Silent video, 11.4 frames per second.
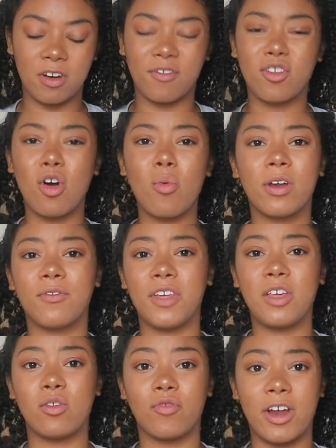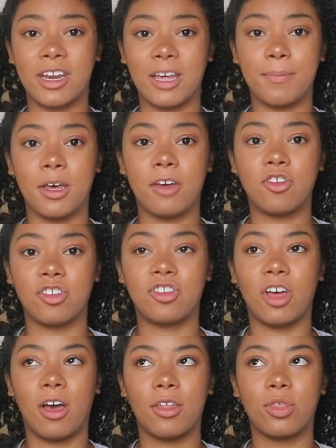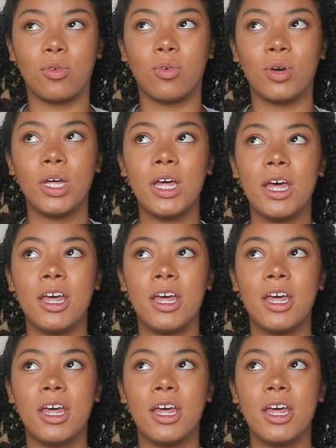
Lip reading: and I've got one of these already, but I thought